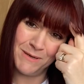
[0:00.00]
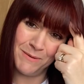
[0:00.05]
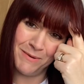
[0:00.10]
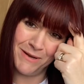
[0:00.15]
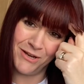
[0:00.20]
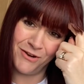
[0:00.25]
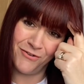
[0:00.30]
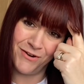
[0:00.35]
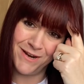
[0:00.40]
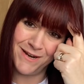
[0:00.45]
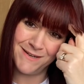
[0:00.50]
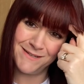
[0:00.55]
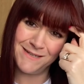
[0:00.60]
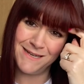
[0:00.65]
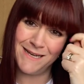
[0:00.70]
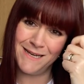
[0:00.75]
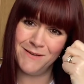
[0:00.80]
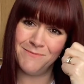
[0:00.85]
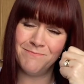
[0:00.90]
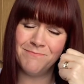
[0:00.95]

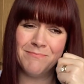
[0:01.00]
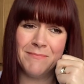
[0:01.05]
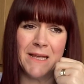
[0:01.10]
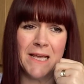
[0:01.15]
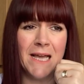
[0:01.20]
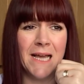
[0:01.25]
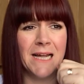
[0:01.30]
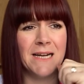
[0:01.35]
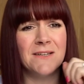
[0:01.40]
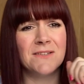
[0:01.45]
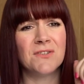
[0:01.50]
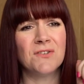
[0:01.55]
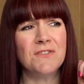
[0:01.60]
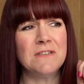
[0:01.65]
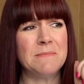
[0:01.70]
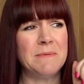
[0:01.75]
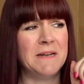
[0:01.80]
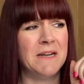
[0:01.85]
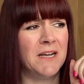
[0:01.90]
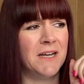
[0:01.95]
crazy. And it's also
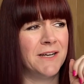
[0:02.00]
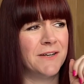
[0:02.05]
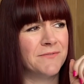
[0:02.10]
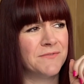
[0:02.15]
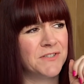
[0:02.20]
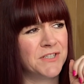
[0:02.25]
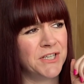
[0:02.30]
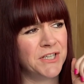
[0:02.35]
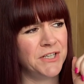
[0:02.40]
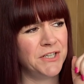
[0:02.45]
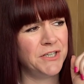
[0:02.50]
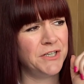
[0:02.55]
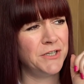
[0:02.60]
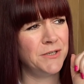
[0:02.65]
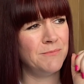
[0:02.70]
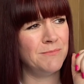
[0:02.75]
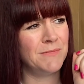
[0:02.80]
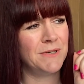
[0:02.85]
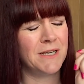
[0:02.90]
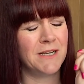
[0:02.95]
been half
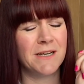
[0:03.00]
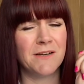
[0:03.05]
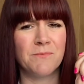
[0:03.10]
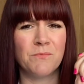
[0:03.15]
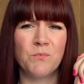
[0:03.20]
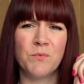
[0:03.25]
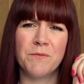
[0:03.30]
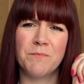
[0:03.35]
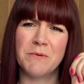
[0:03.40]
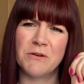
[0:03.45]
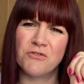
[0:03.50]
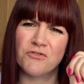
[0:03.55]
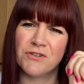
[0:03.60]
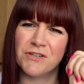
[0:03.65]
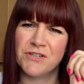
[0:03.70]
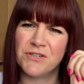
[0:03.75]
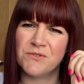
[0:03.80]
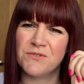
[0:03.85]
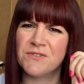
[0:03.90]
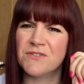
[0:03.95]
term and we've been trying
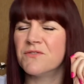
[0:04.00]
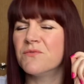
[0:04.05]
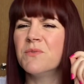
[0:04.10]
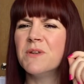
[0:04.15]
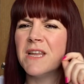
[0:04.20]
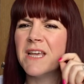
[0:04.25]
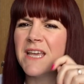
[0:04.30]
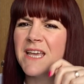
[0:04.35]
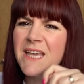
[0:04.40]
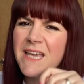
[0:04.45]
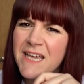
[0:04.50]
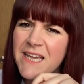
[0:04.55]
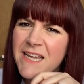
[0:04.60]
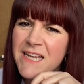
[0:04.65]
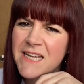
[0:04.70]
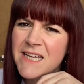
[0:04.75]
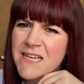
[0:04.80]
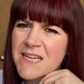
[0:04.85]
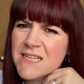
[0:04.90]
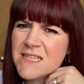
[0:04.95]
to do stuff with the
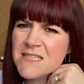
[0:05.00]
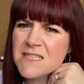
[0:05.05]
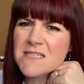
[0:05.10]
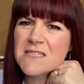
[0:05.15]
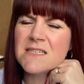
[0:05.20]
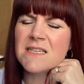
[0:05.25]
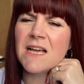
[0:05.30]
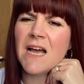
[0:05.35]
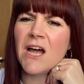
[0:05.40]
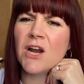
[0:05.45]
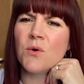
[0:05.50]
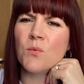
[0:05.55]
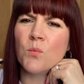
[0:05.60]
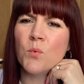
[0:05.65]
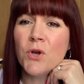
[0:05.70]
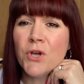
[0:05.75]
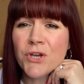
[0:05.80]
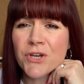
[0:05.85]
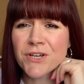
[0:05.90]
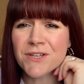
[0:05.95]
kids and
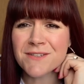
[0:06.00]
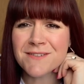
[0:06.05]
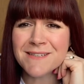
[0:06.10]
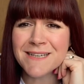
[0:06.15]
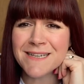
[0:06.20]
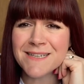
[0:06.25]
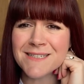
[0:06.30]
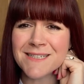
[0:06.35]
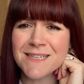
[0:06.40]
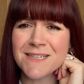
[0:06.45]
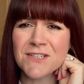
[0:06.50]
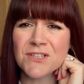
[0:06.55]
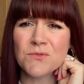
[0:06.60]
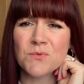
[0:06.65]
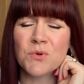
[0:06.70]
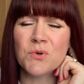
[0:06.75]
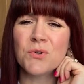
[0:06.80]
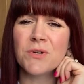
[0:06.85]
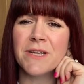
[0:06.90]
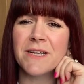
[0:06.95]
work at the same time because we
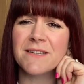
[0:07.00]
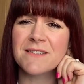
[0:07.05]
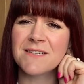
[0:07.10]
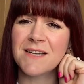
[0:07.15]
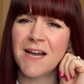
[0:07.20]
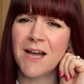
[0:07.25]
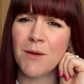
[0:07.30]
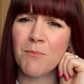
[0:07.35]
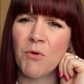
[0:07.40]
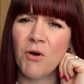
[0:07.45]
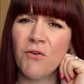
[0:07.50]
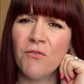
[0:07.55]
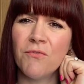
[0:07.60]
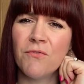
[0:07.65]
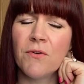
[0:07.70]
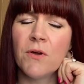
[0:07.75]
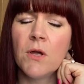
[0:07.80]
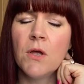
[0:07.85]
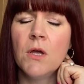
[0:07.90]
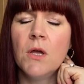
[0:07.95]
couldn't get time off
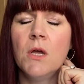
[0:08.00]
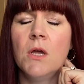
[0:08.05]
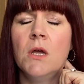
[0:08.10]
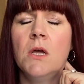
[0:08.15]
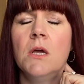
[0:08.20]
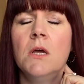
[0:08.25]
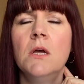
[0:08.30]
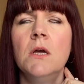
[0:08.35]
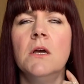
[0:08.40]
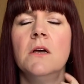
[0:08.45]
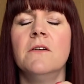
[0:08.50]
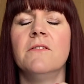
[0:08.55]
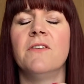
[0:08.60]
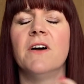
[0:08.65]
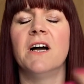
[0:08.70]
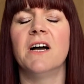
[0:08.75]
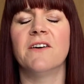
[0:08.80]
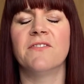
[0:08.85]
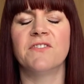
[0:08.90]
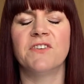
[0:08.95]
for
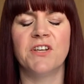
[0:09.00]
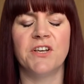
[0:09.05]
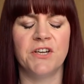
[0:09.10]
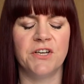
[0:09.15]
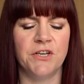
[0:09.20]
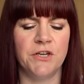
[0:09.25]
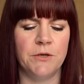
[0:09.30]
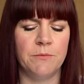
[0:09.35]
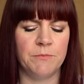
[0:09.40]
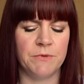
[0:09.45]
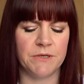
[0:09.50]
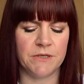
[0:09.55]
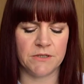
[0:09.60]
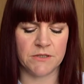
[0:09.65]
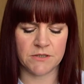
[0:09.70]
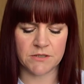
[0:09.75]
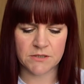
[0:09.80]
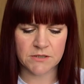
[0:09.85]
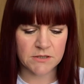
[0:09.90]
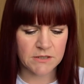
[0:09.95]
half term and
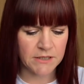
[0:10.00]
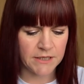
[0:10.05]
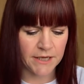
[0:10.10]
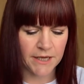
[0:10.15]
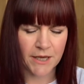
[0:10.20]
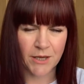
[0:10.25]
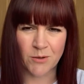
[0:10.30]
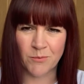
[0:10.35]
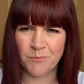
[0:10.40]
yeah,